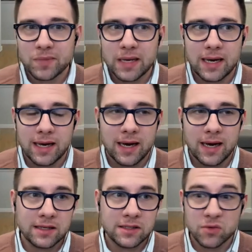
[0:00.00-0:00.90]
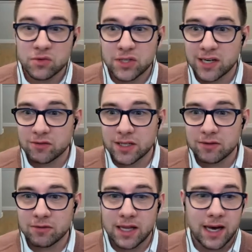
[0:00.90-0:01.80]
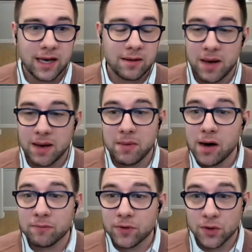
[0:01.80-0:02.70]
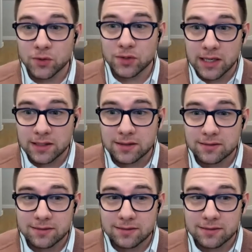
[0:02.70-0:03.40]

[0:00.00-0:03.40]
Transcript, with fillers: Uh, I don't generally rely on my mom for those things.